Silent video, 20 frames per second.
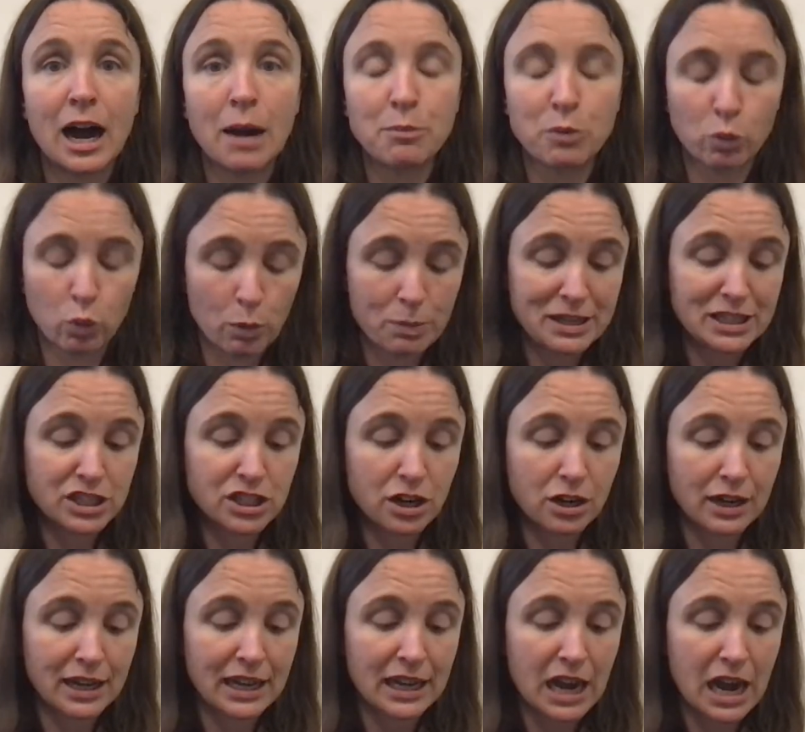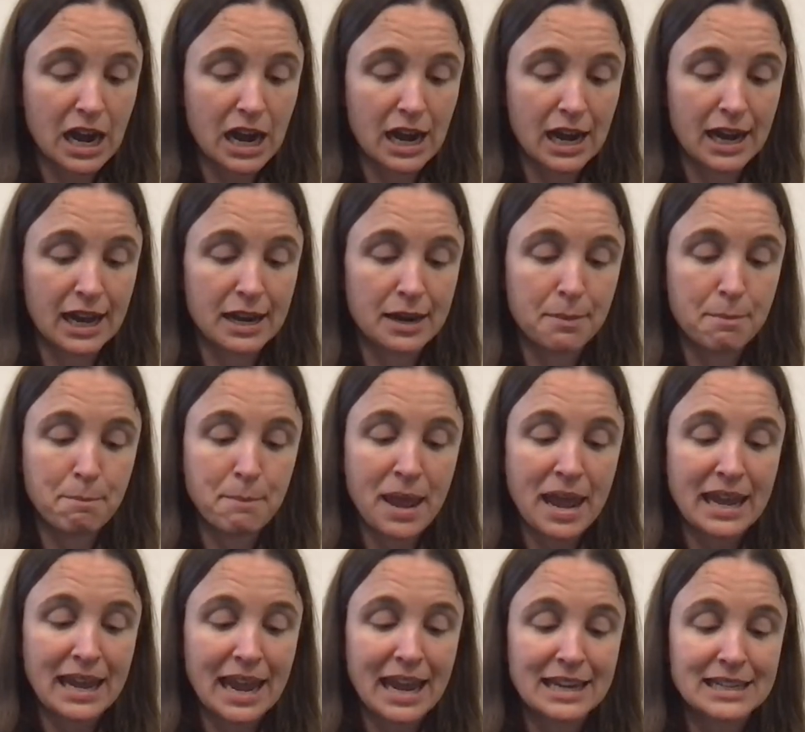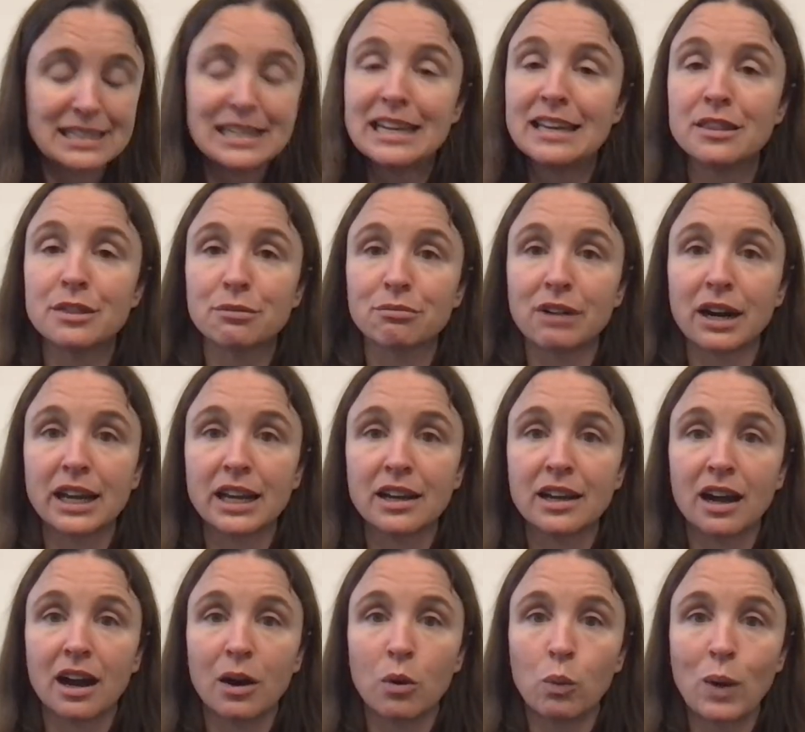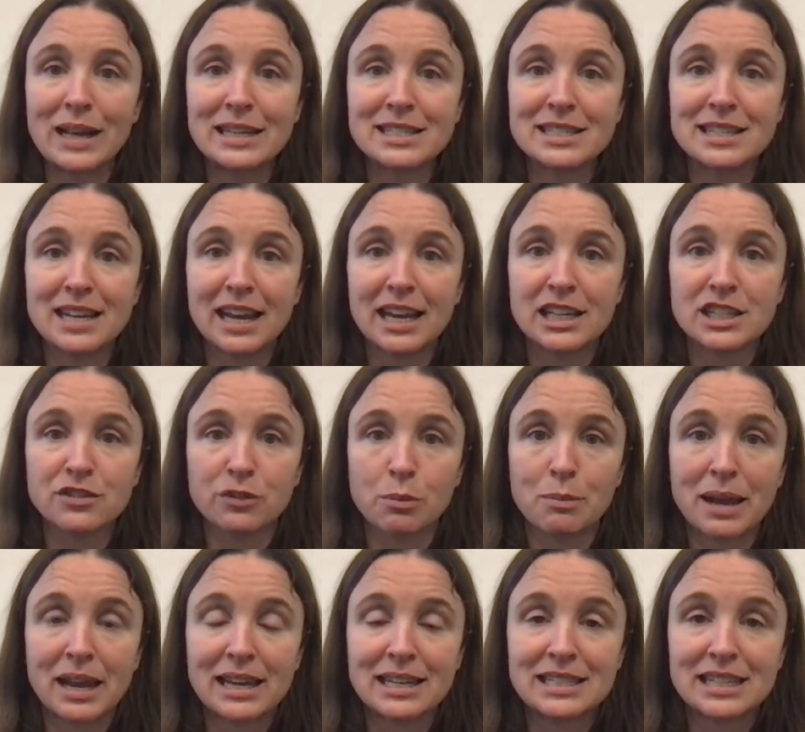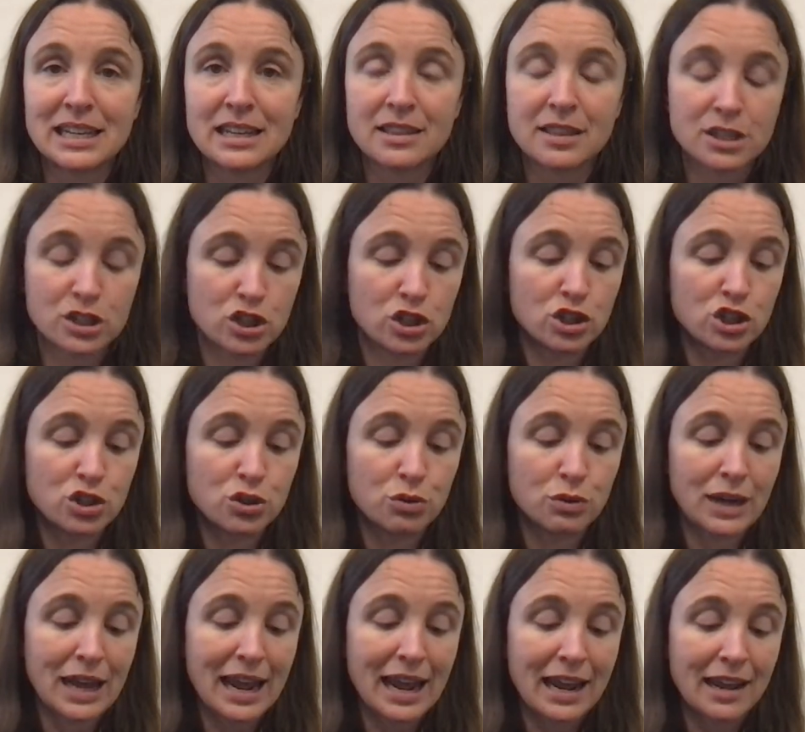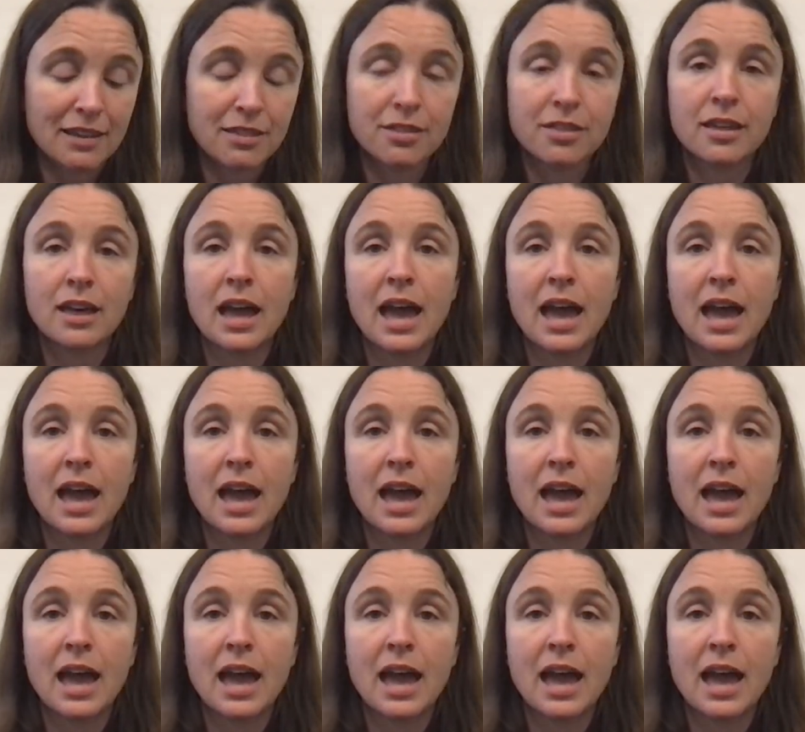It will be starting on May 18th, running Wednesdays from May 18th to June 8th.